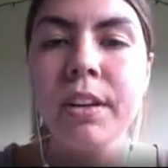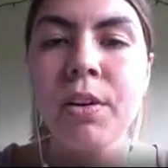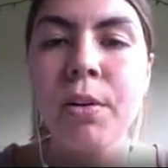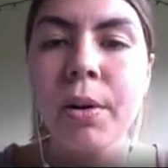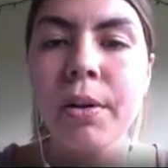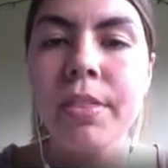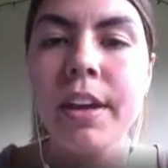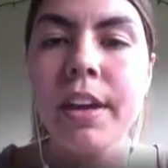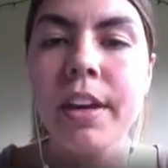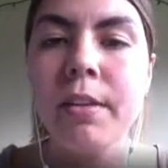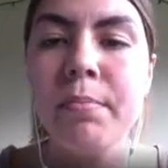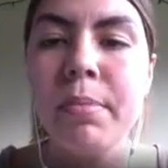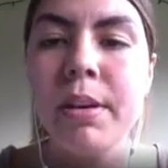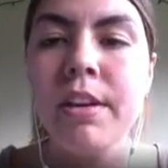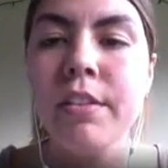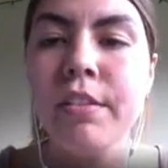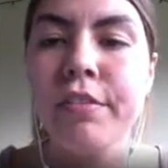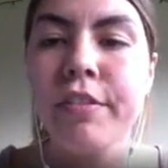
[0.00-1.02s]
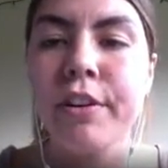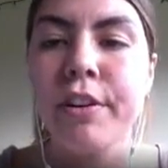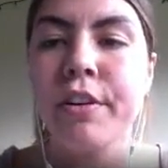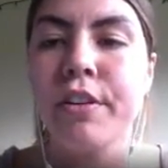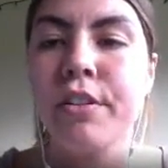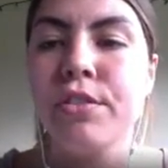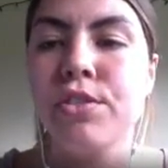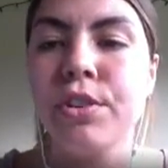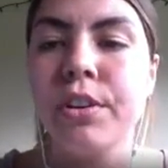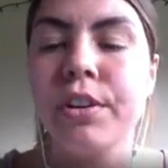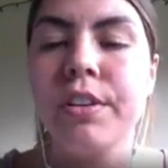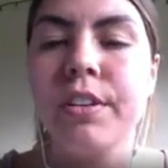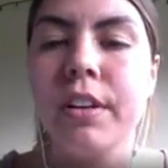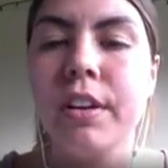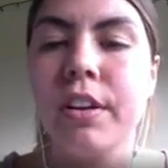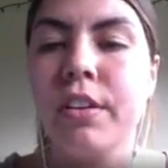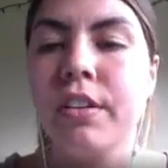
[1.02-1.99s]
or they can be for
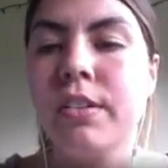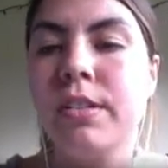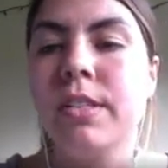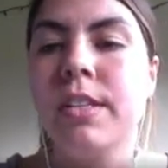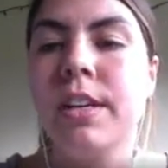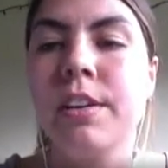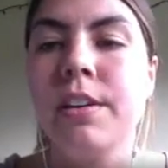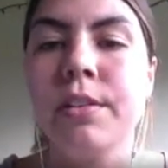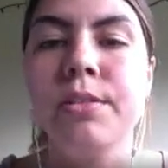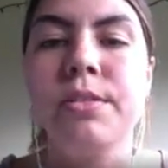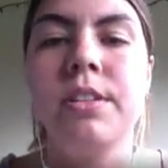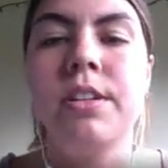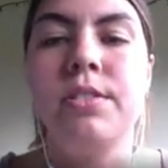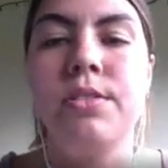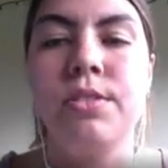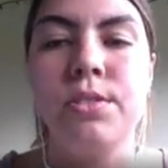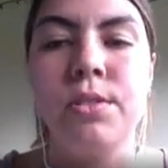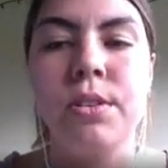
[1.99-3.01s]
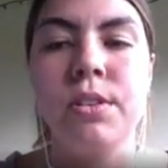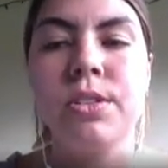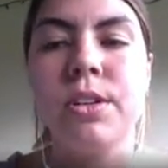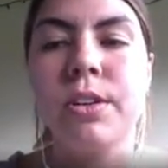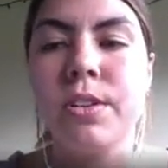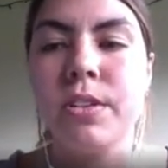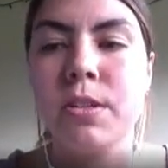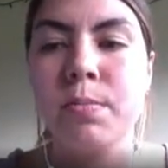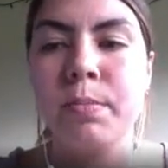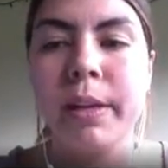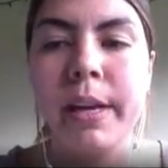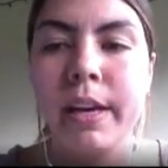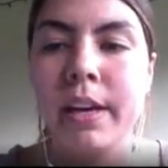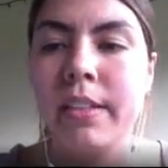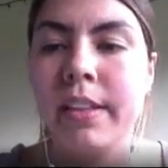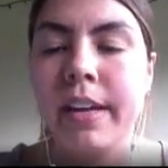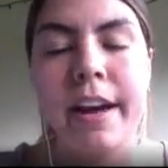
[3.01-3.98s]
certain skills that students are
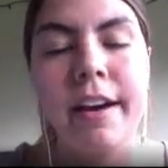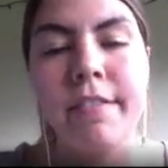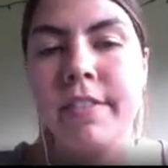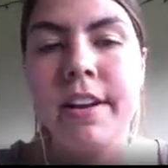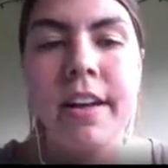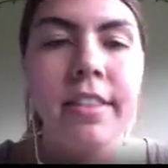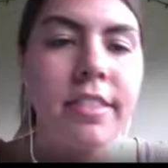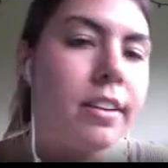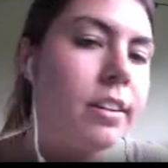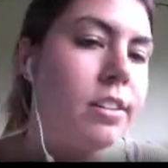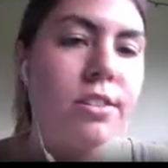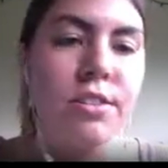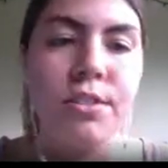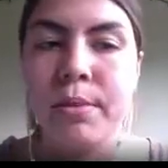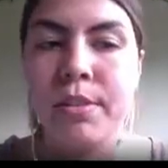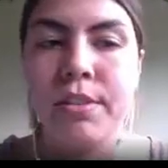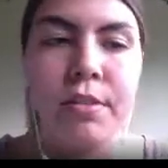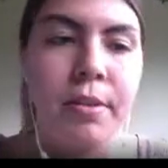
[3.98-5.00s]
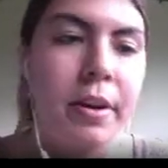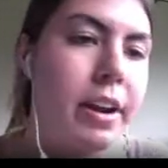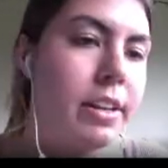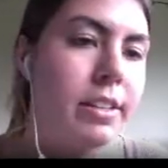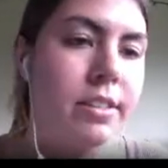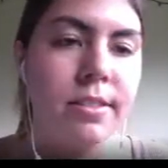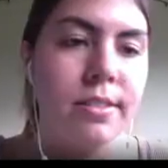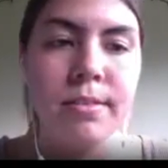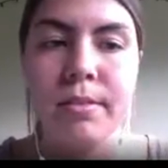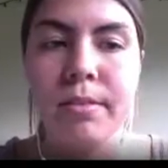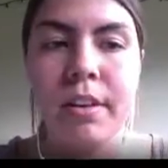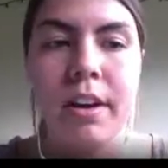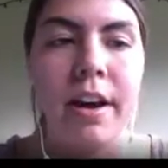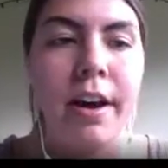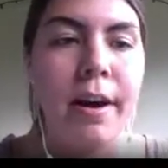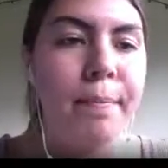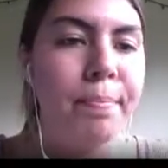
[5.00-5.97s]
displaying that have nothing to do with grades.
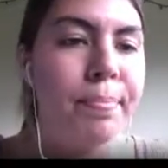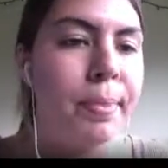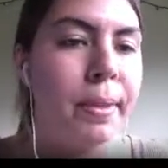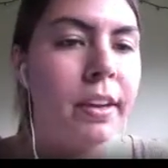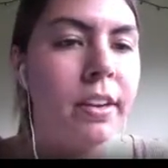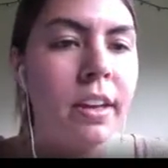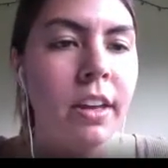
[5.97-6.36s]
Um,